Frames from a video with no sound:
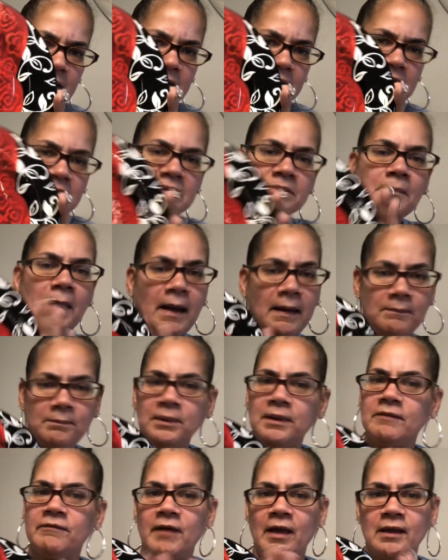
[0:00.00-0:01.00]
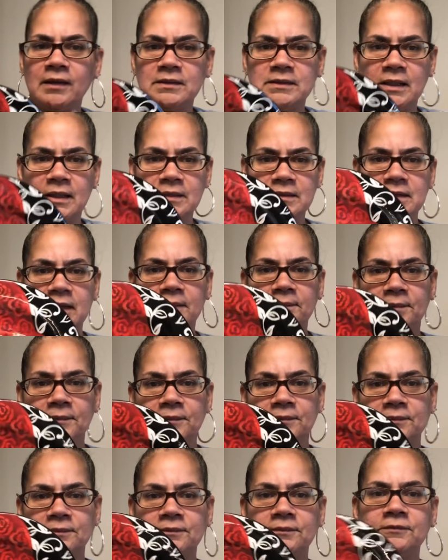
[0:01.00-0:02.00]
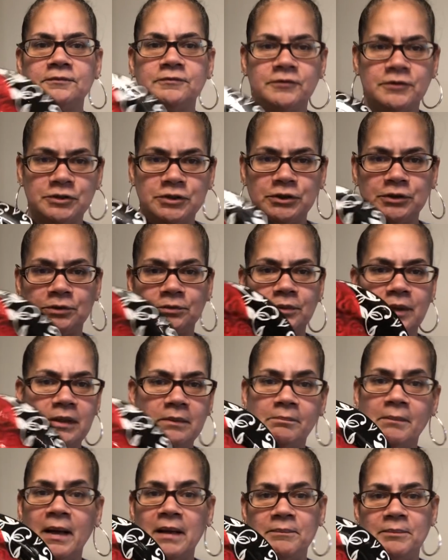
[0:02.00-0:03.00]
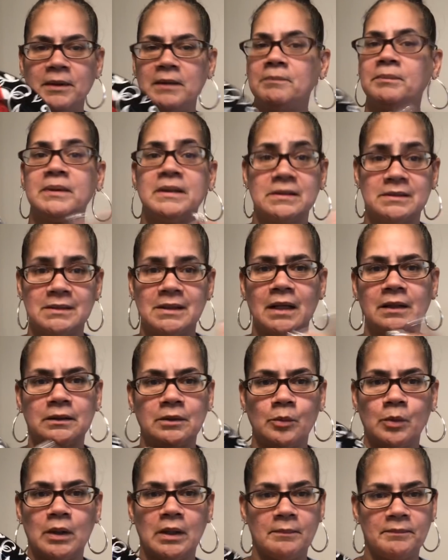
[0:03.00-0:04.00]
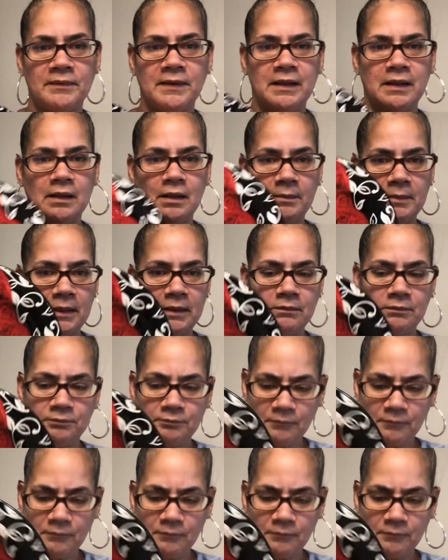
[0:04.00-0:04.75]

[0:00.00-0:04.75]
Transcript: This might be a Valentine table for two. It might be, but it's not the one I'm thinking about.